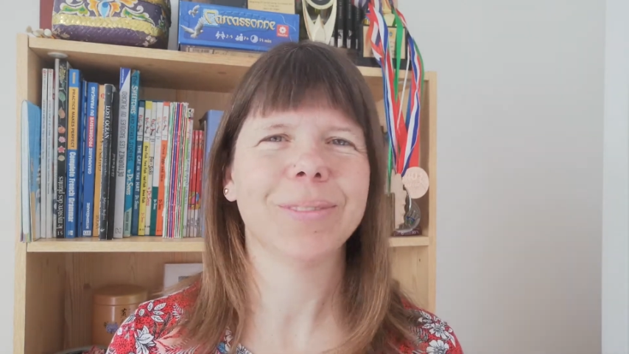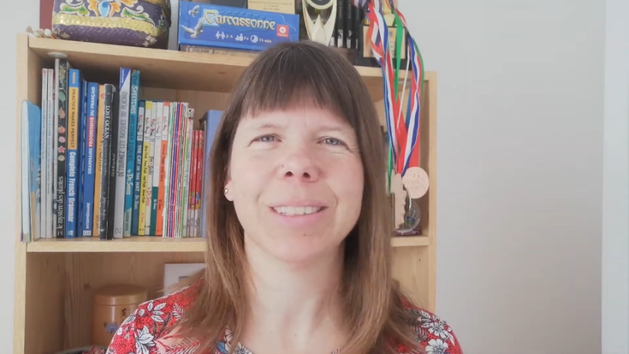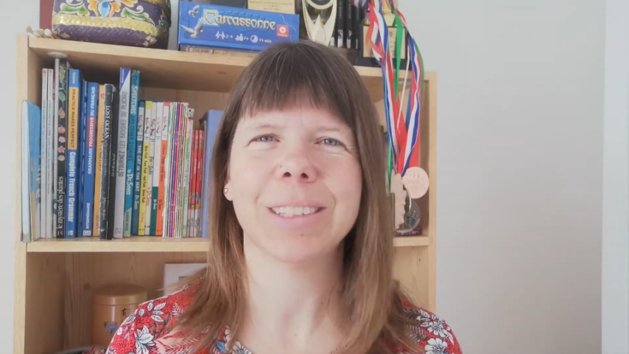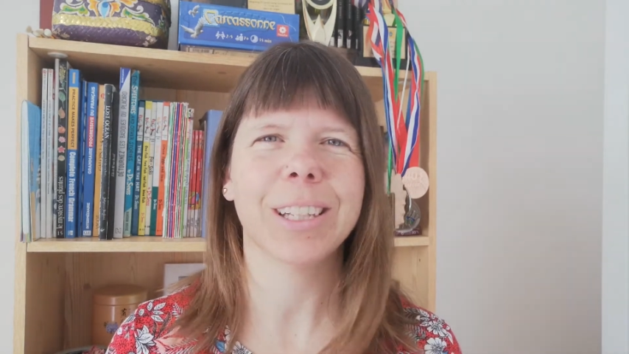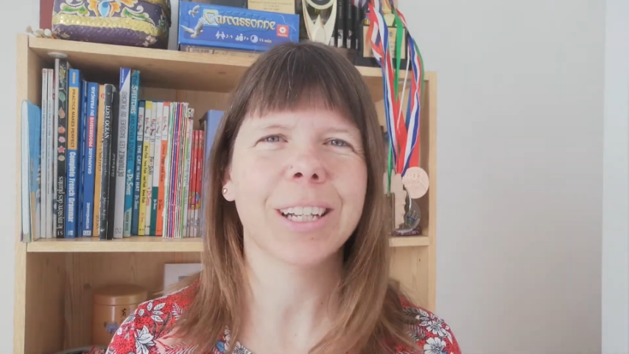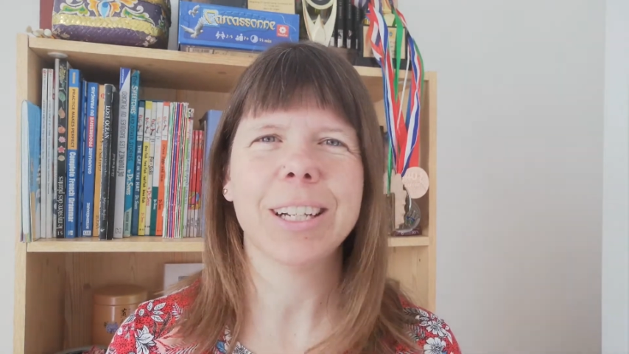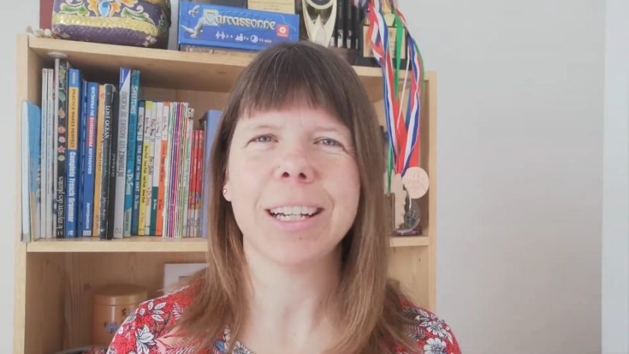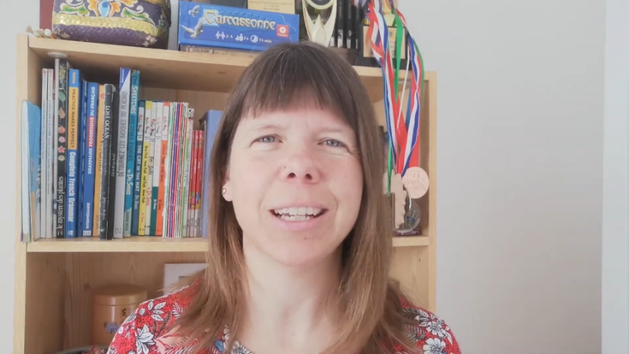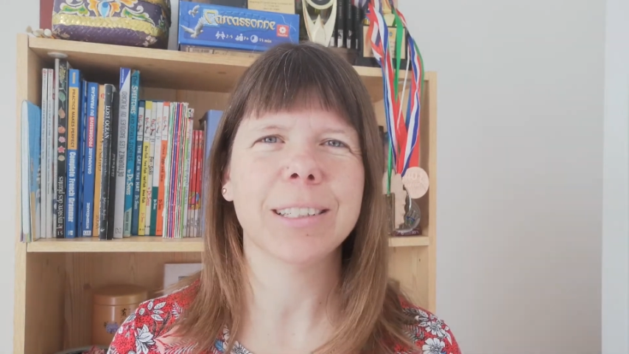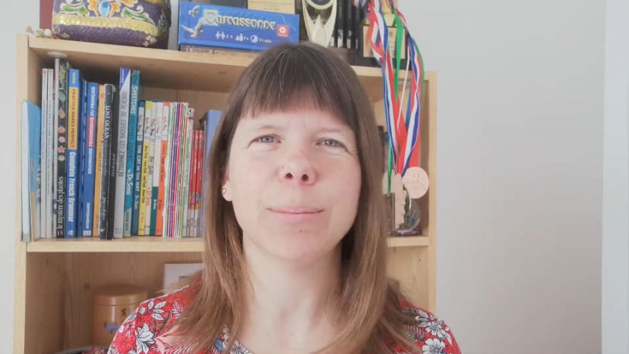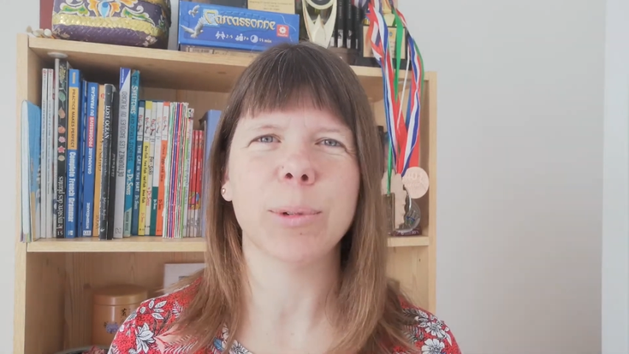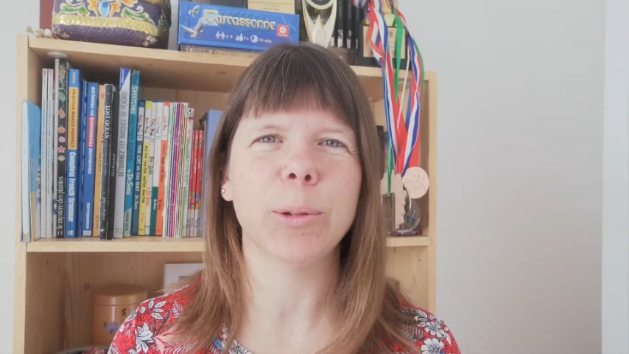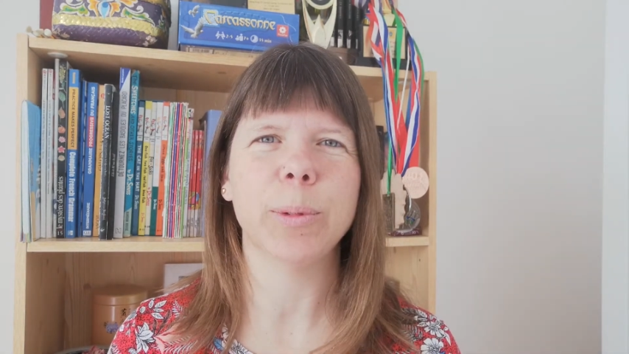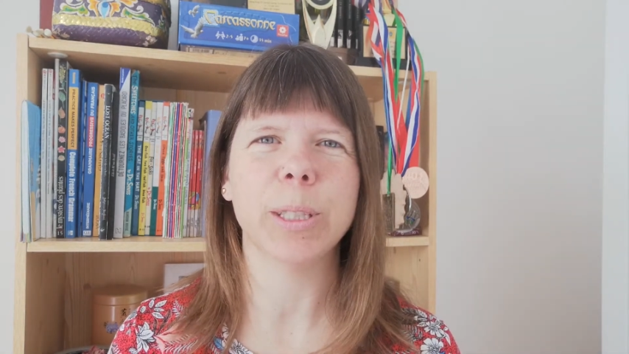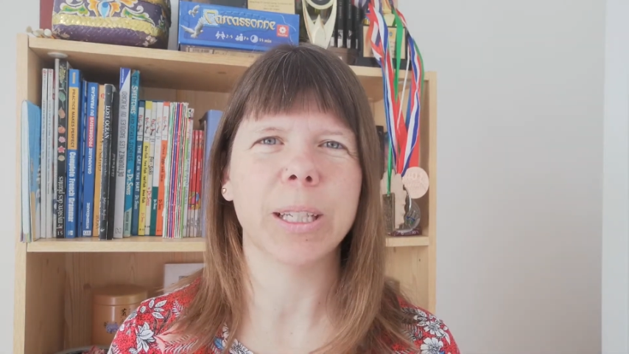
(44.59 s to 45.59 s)
It's not a nice
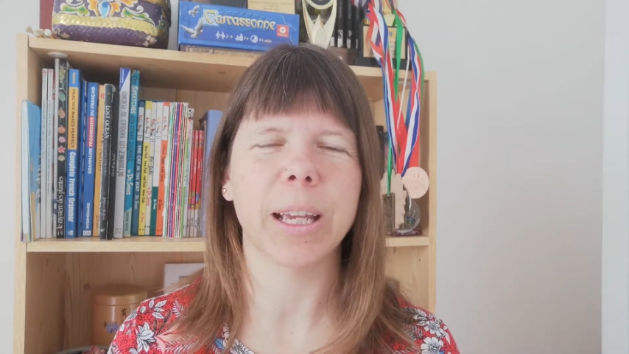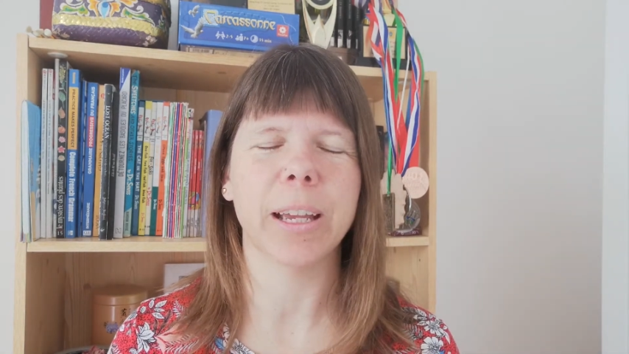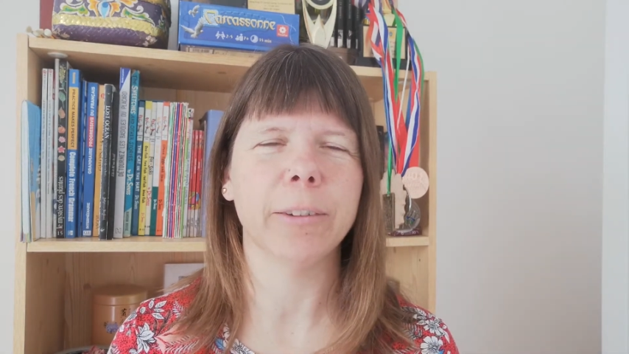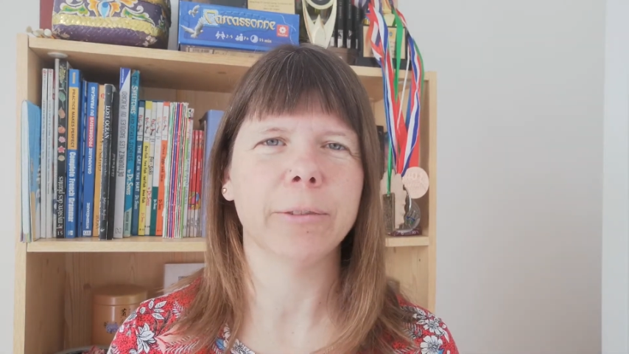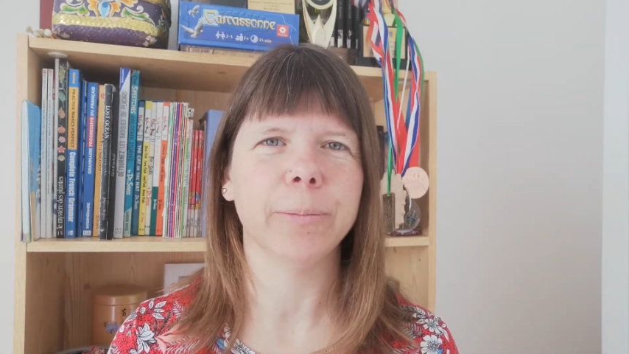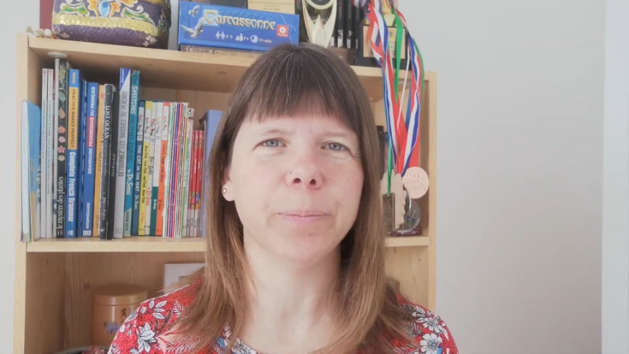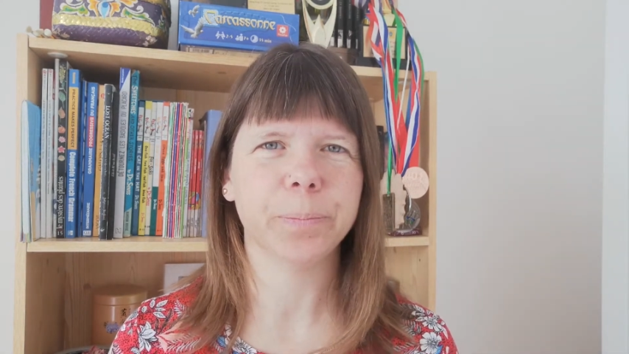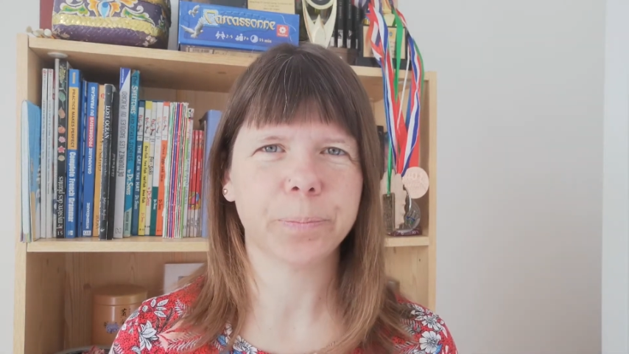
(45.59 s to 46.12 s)
moment to have.